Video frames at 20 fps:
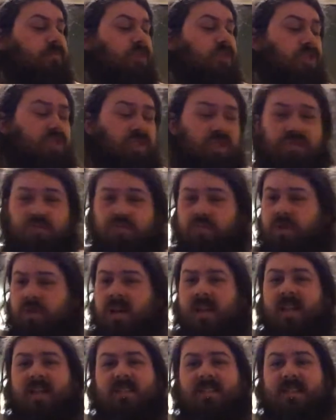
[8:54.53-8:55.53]
just
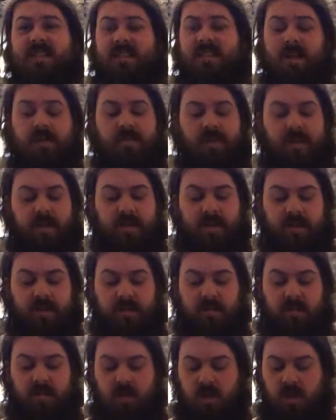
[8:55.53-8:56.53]
really sit down there
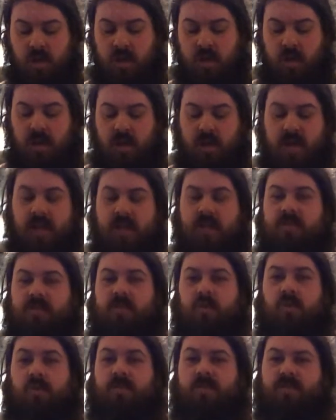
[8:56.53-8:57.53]
in
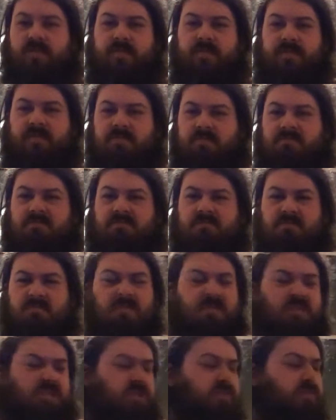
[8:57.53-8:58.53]
sort of
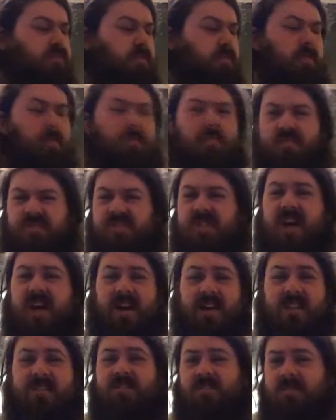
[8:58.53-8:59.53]
just
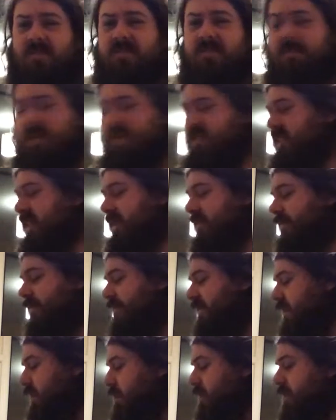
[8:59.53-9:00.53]
dirt, basically, in
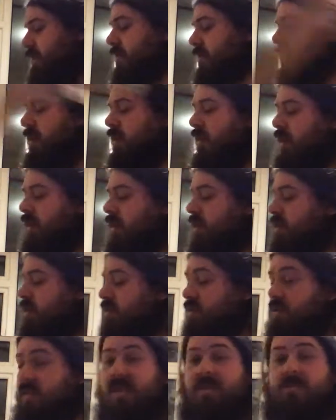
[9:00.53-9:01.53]
filth.
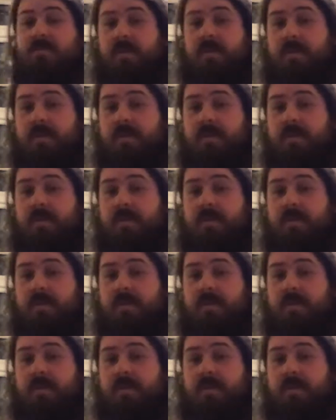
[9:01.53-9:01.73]
So that's my